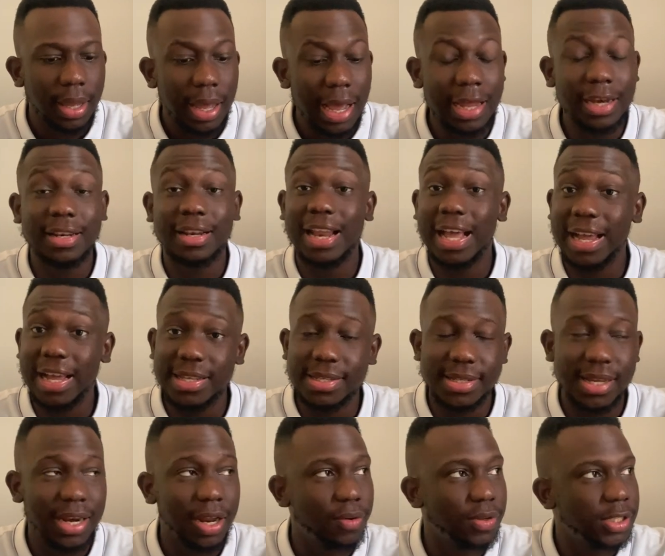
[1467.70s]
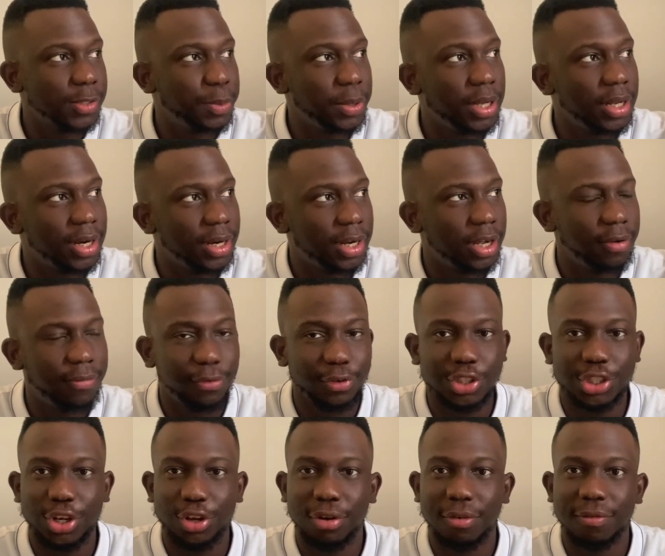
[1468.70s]
And like I said, I was speaking at
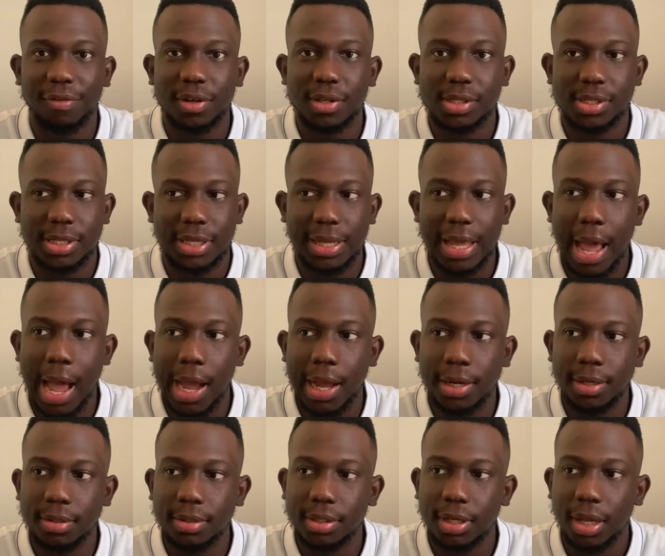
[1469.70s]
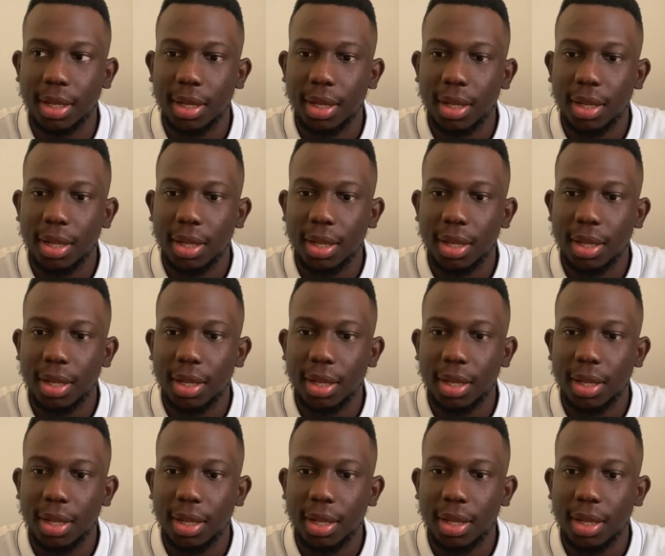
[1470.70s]
Hertfordshire University, and